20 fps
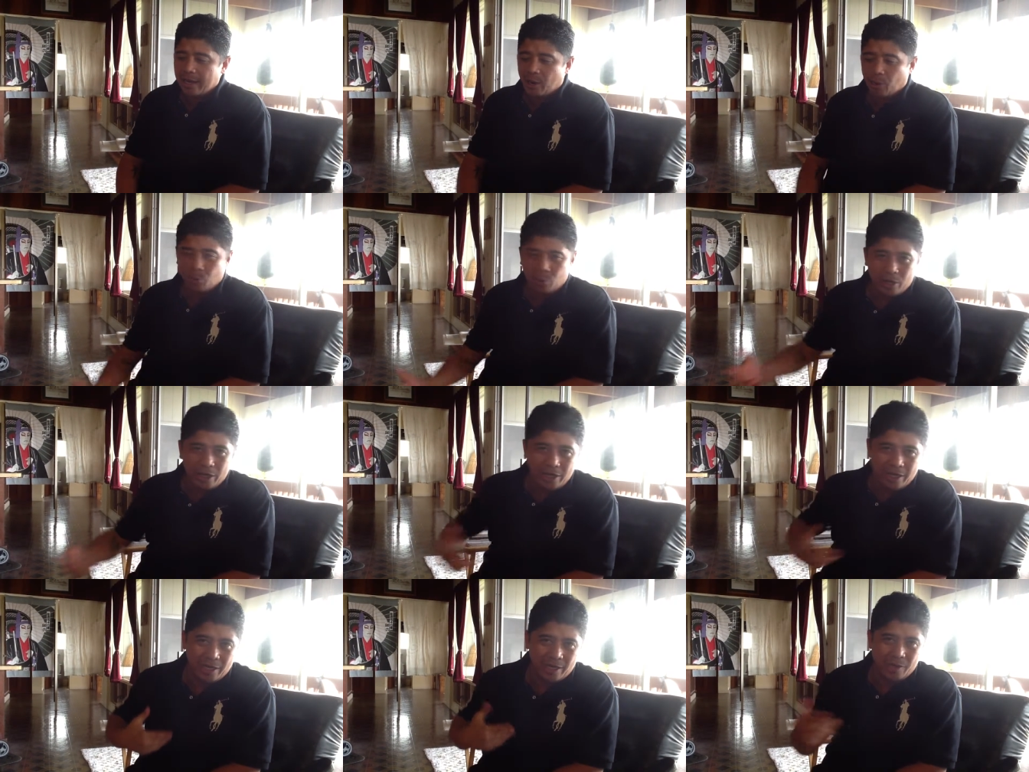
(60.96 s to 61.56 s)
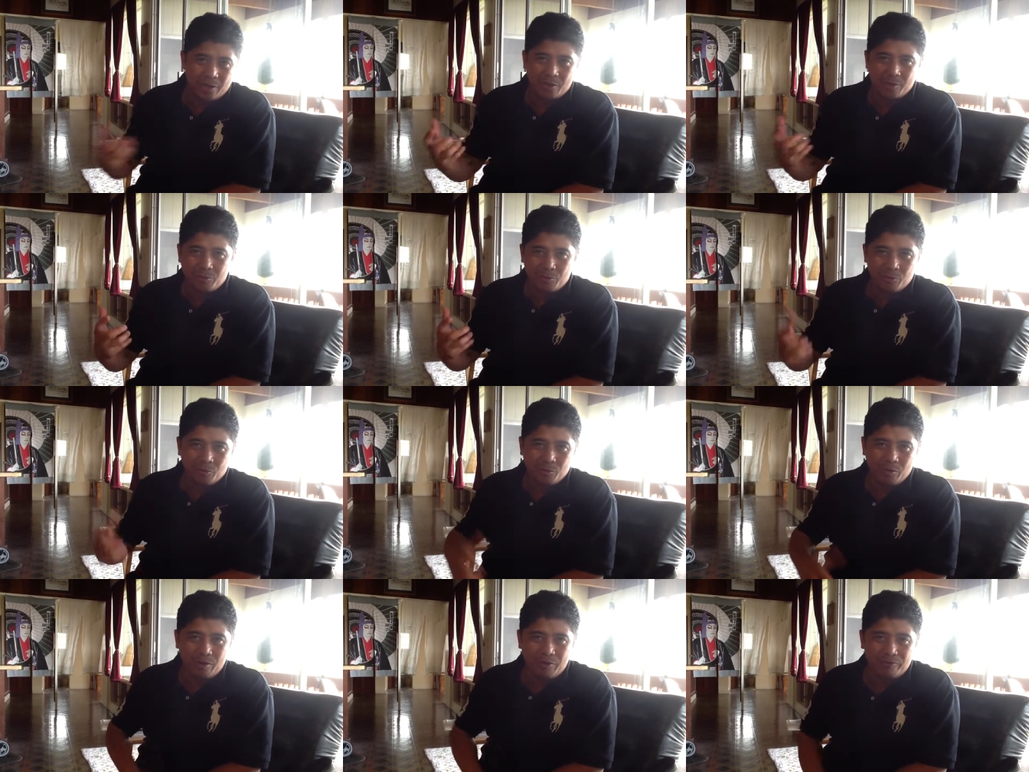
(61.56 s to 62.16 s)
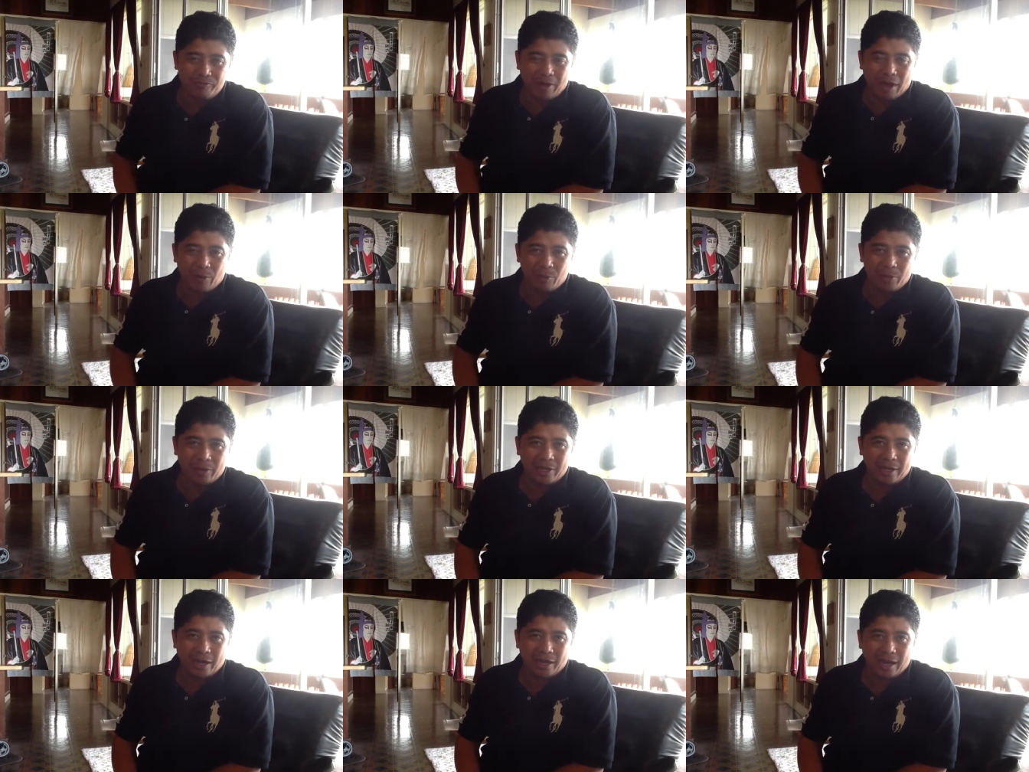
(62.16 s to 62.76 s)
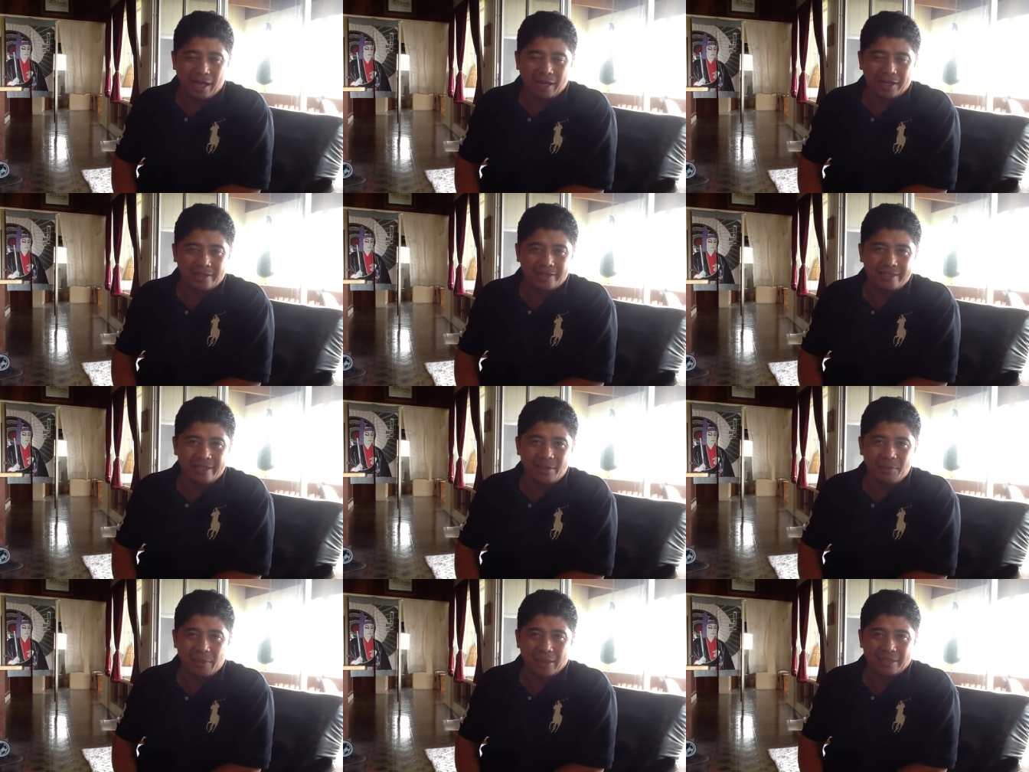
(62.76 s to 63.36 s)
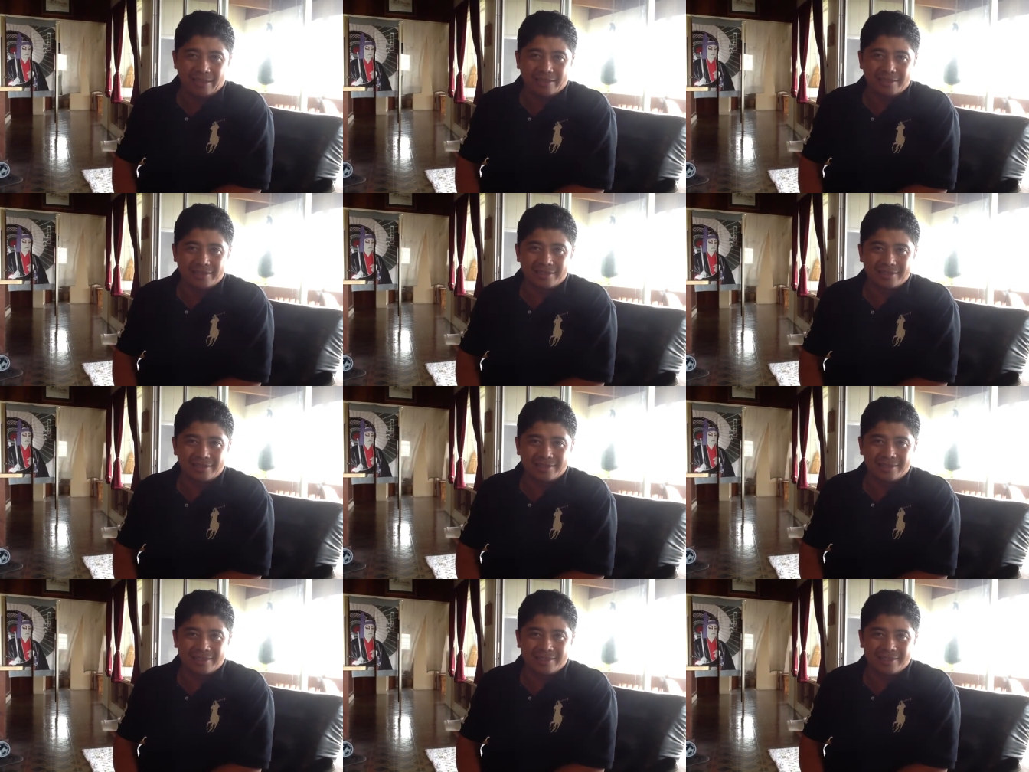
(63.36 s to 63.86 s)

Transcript: we we fight with a lot of demons